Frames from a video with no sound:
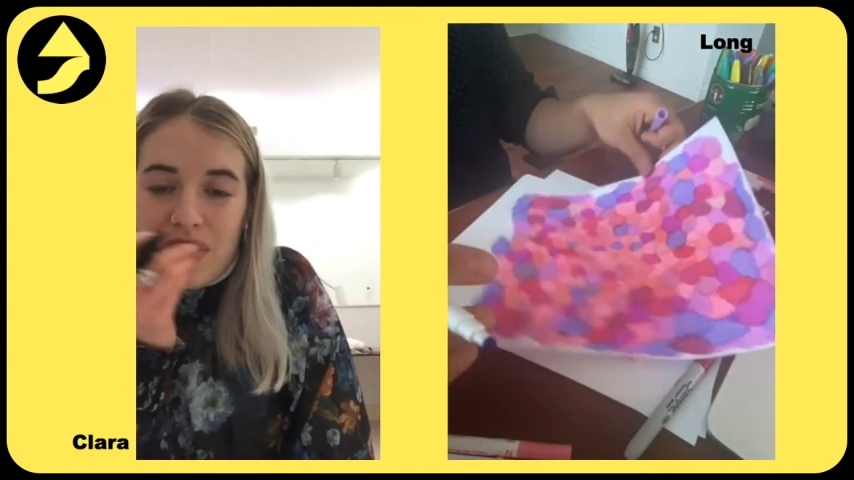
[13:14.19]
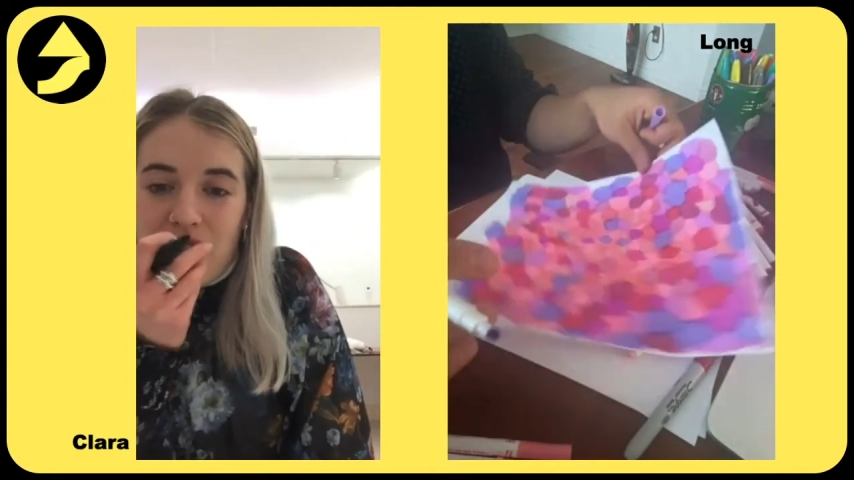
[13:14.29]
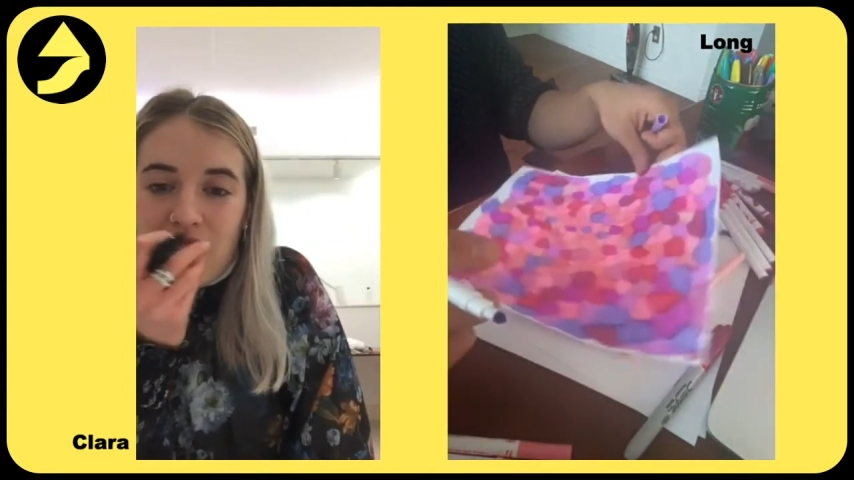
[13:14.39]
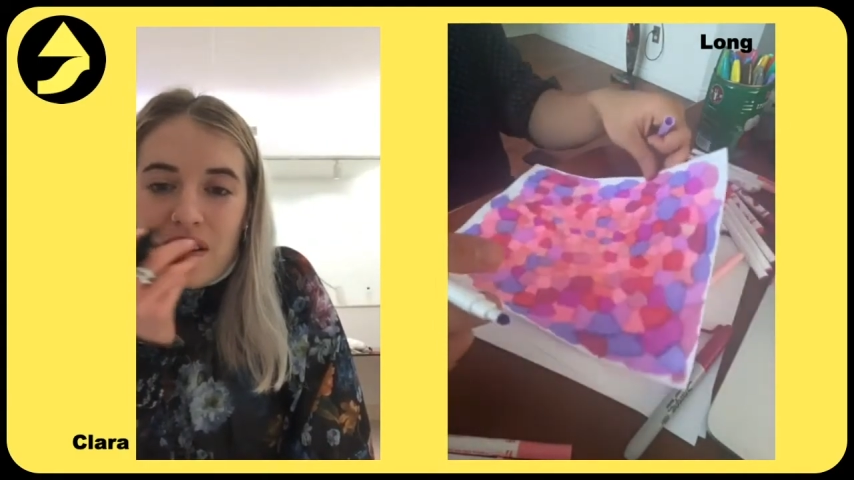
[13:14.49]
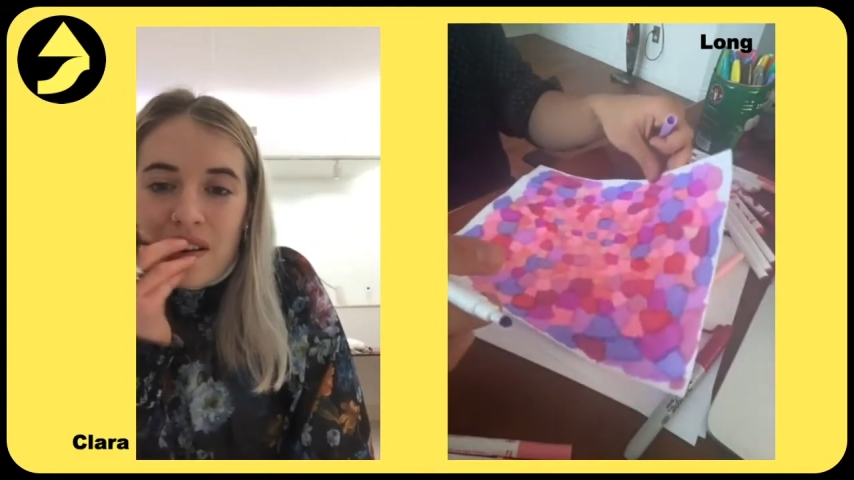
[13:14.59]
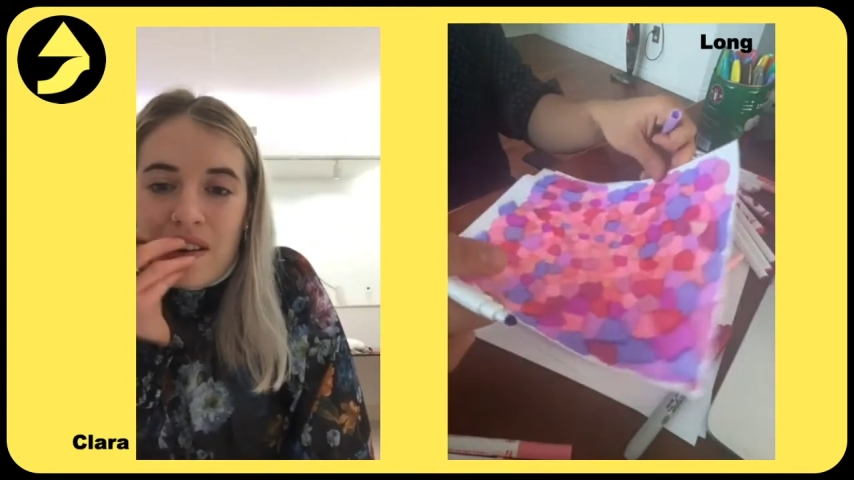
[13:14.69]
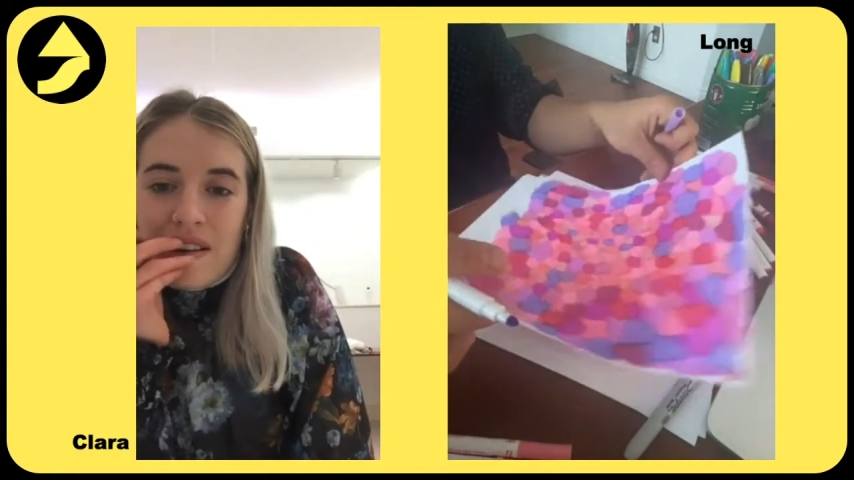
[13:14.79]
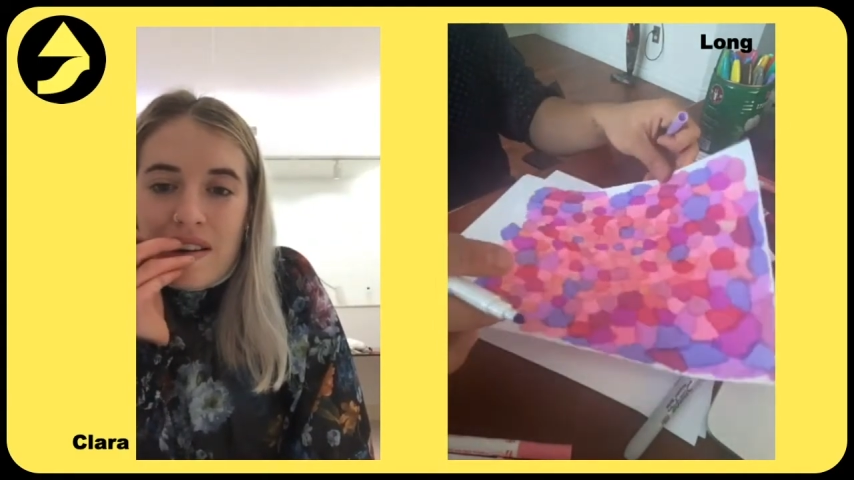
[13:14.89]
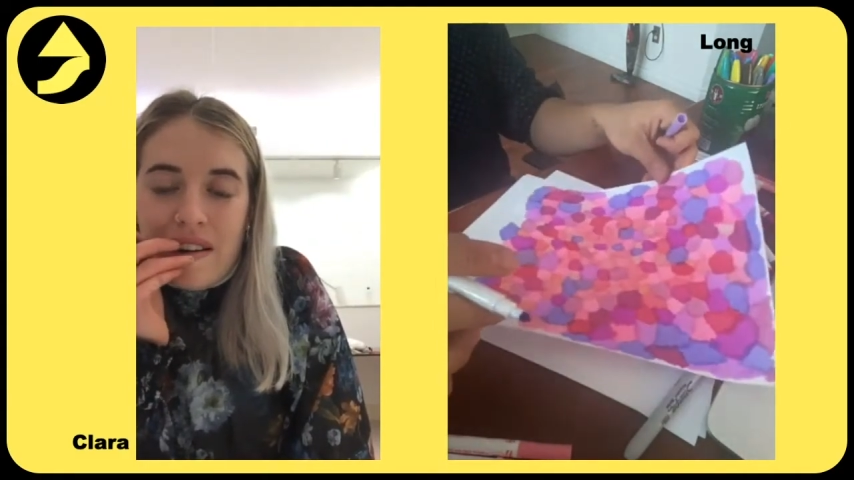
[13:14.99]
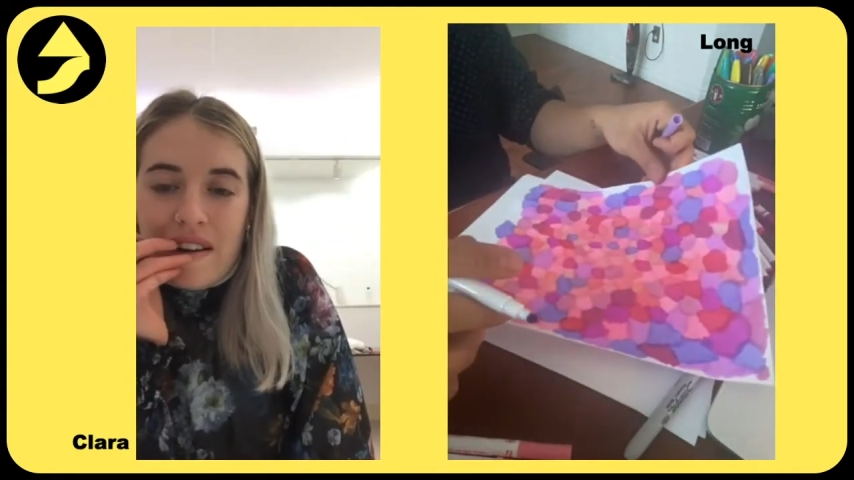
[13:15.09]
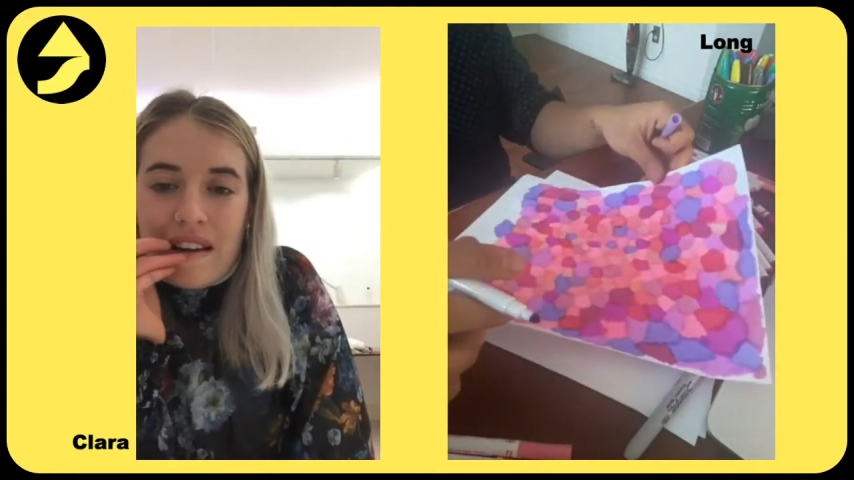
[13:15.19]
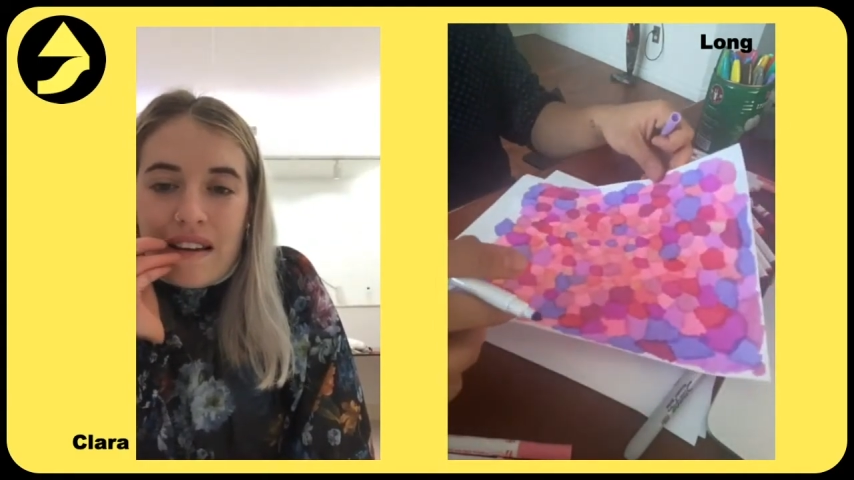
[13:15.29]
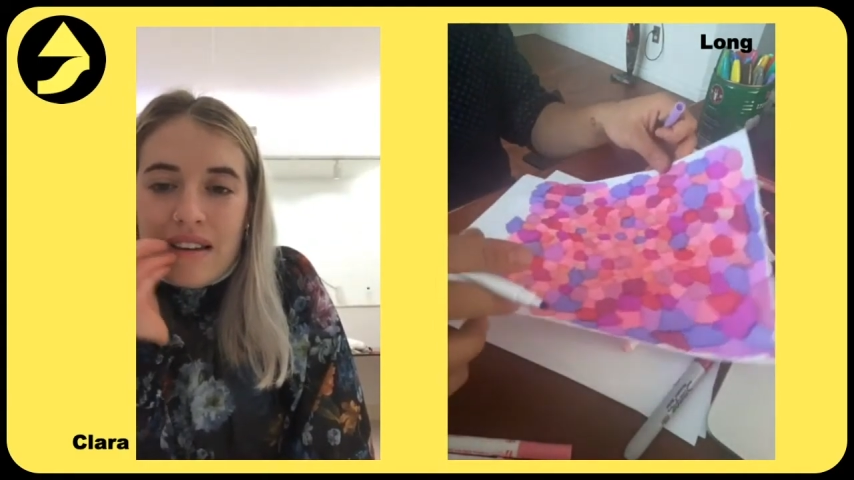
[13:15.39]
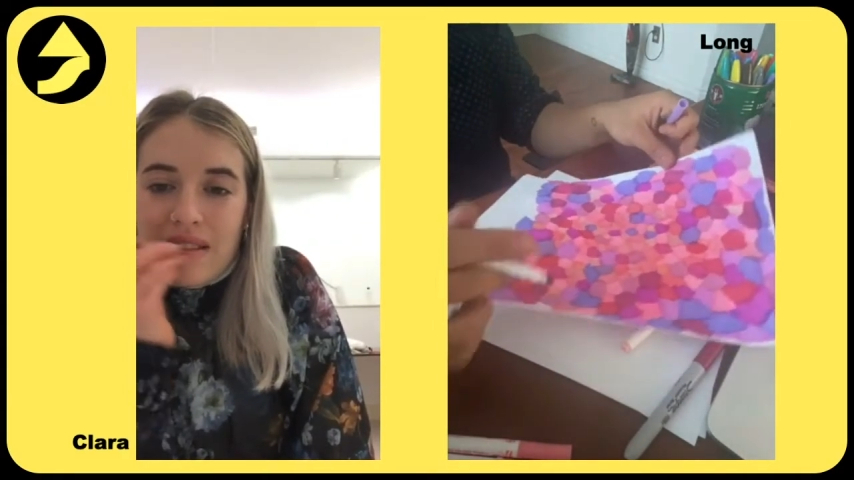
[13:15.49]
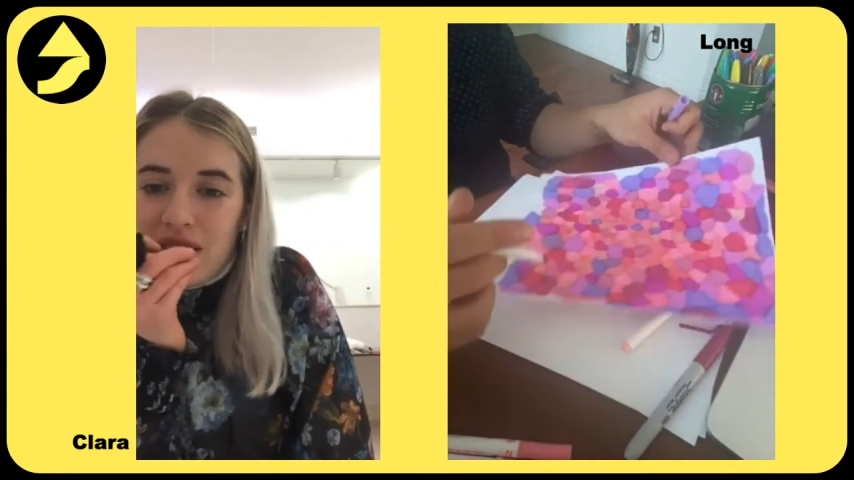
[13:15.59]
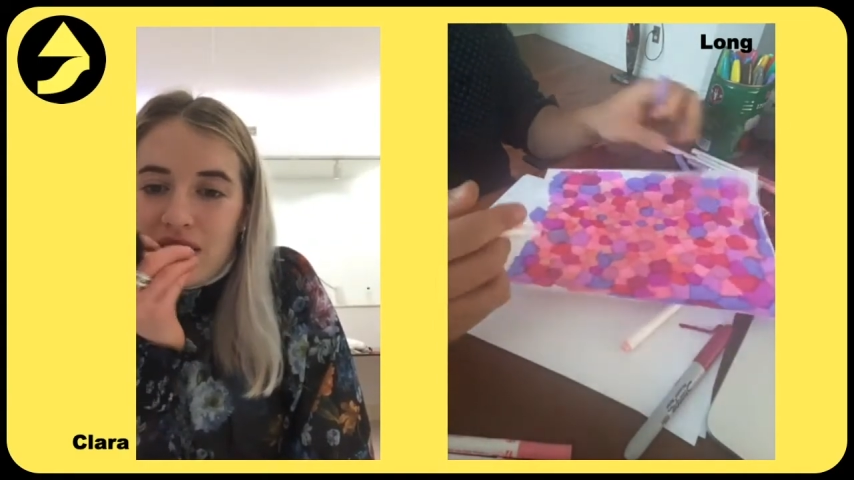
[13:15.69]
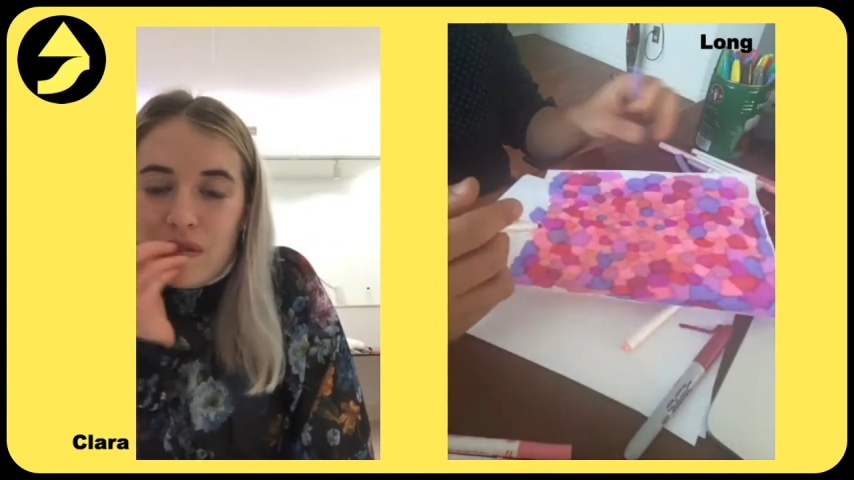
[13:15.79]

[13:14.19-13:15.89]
VR or like mm-hmm.